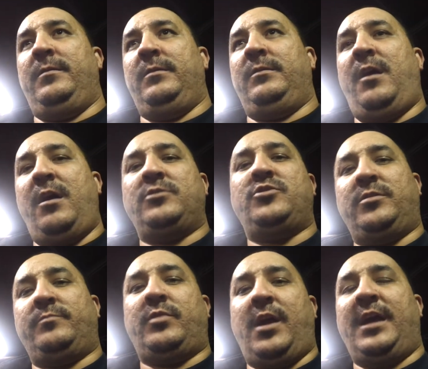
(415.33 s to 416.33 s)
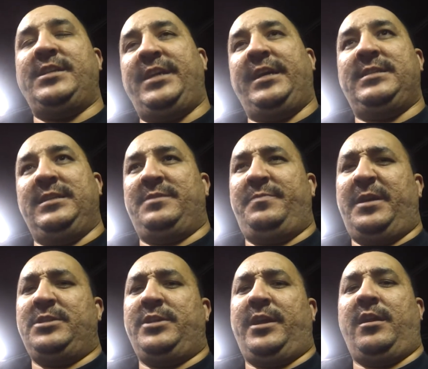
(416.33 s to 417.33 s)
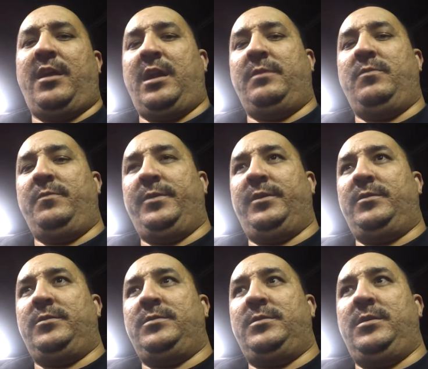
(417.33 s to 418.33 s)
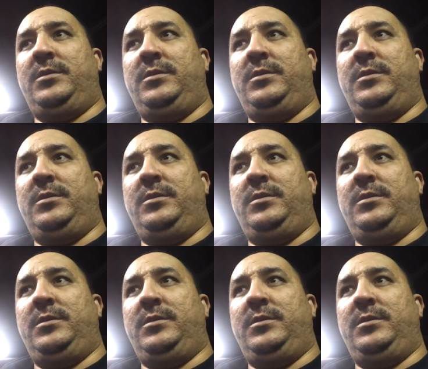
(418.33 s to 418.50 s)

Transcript: Long-term projects, especially on automobiles